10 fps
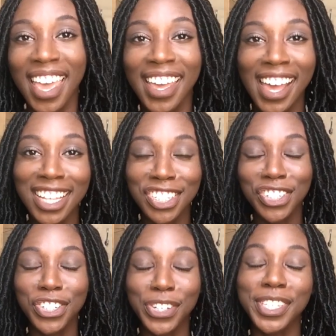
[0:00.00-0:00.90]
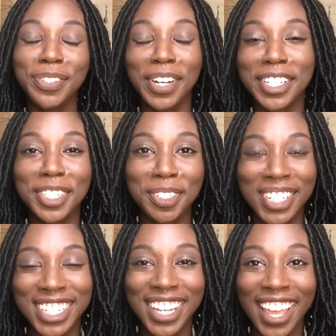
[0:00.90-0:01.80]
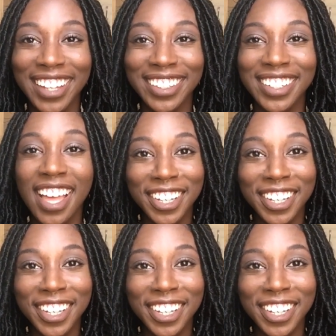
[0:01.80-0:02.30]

Hey guys, it's Josie. Welcome to my channel.